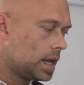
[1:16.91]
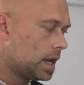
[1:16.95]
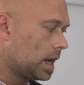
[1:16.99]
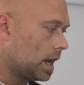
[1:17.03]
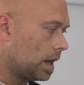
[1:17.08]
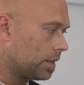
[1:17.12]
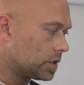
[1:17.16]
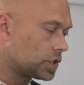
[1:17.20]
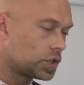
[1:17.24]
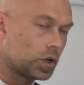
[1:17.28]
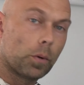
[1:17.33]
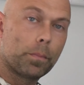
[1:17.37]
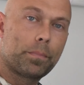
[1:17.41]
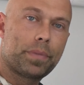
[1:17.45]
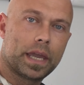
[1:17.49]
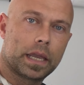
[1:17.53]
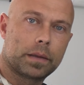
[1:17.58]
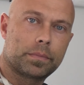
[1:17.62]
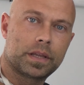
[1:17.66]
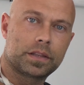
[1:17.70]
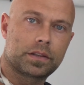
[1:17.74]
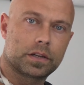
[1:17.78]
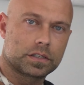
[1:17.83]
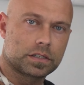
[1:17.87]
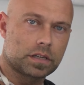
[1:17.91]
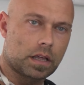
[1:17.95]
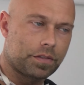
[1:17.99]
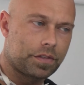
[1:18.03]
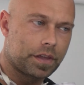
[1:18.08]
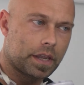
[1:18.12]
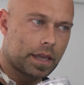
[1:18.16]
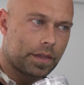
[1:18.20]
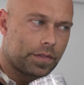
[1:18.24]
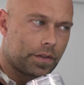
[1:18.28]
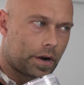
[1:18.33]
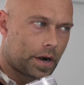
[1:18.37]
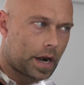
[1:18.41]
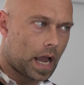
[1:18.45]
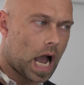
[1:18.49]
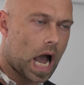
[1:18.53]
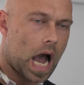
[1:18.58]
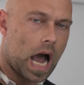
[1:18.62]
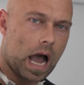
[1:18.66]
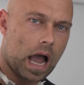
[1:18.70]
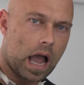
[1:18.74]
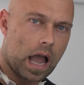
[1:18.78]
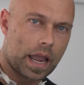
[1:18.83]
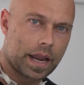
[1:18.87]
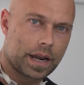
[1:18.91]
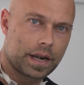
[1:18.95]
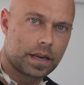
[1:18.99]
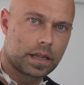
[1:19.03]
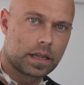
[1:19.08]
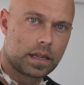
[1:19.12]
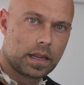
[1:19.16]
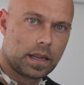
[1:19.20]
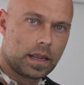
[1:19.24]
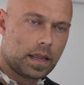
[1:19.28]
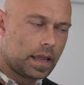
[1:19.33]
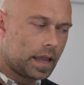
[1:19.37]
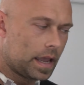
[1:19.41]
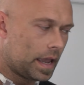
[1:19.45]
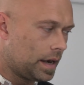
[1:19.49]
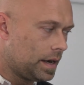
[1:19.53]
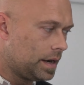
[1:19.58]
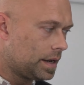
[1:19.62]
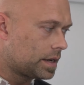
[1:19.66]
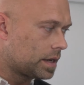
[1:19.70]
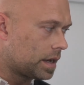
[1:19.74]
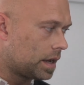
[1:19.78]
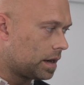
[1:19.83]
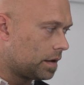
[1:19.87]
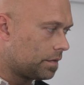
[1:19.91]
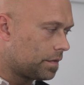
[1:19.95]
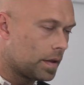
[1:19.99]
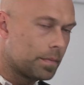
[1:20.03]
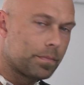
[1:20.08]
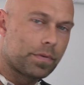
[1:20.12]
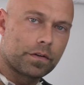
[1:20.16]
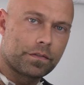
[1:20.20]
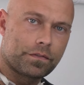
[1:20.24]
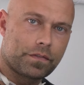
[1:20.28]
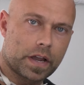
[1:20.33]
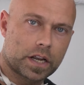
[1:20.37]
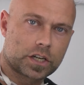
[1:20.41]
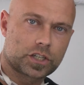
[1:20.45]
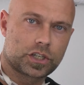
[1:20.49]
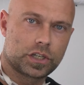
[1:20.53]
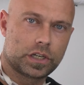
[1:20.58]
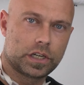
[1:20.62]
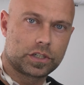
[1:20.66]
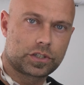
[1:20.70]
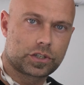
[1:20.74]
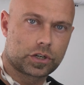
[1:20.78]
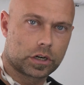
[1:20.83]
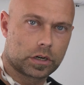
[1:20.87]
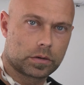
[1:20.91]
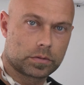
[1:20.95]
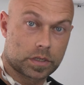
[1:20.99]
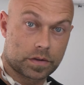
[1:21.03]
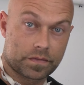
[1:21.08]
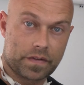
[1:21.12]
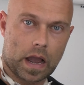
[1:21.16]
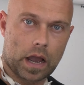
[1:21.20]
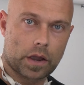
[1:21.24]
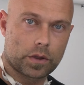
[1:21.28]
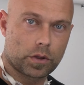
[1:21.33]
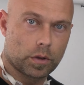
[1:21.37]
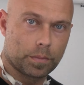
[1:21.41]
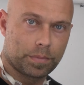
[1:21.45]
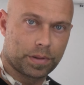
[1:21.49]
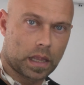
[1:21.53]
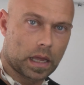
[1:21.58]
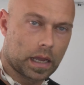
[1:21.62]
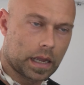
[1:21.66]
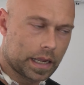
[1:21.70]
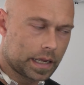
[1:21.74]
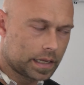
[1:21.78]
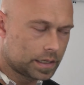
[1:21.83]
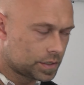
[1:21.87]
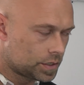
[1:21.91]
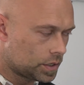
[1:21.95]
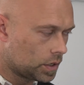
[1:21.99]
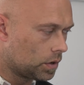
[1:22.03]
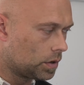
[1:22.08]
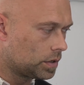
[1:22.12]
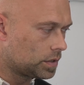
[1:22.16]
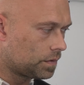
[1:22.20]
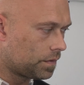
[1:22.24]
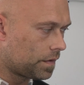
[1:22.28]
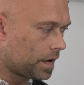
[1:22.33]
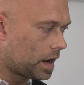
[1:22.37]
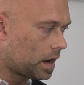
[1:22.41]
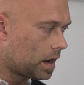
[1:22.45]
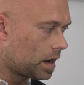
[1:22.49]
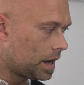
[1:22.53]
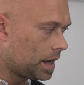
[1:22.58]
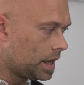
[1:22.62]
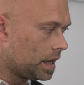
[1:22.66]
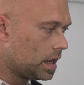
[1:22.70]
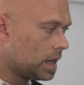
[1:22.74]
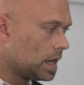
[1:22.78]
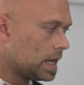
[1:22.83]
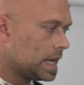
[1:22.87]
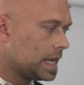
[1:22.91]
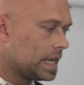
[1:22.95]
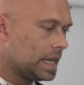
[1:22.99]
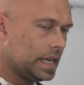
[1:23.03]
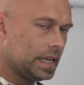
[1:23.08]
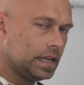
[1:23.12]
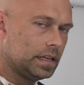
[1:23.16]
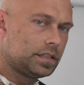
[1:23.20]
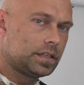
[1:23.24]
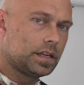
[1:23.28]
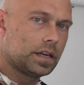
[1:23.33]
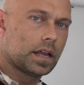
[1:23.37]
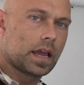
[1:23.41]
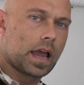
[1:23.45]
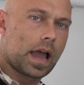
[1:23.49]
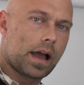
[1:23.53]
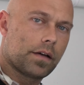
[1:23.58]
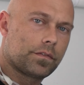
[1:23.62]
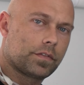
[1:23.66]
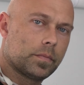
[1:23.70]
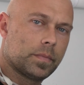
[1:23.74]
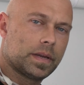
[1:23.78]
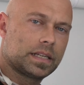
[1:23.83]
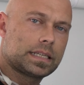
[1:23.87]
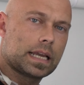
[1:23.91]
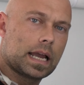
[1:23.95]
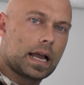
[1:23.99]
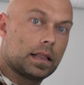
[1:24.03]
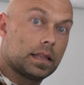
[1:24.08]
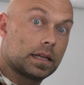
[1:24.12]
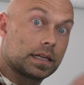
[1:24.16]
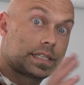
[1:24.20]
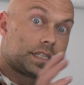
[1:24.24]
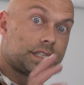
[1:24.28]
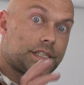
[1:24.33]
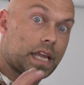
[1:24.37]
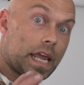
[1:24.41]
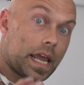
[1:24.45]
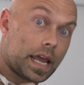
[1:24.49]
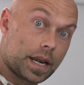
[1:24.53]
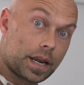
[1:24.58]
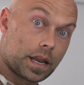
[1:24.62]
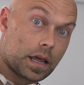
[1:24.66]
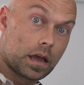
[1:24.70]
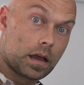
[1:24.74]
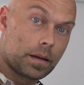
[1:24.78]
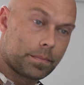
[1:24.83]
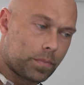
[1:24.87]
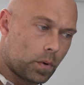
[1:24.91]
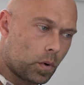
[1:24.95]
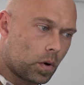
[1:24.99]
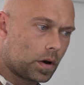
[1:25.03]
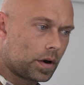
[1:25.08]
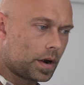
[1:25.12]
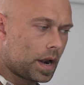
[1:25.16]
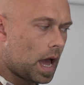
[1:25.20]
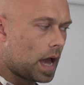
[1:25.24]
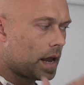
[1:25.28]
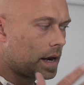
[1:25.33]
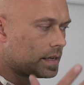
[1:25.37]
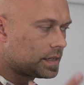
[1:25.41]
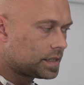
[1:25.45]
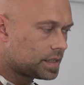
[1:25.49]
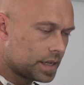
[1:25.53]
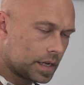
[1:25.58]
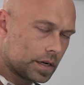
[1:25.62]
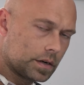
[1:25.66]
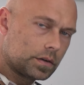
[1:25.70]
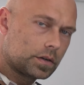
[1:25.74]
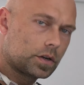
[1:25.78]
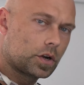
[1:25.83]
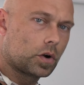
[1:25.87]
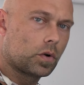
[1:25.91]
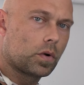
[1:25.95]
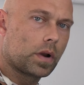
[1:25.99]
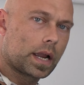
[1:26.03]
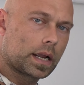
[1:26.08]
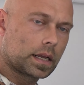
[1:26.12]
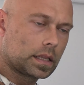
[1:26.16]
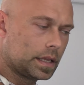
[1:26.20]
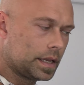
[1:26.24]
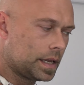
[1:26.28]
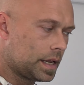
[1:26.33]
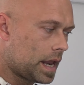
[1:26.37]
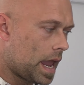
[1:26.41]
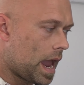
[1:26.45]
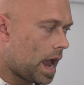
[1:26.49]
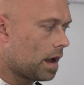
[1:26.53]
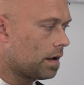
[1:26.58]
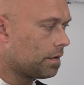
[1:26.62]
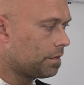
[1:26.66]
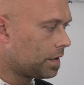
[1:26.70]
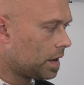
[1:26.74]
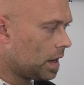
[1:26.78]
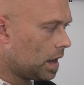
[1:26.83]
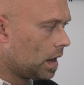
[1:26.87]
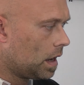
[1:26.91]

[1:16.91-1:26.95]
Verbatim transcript: uh, there's no pigment, there's nothing in there to hide any kind of imperfection in terms of how you apply it, so it's very easy to have the metallic stand up or not sit correctly and have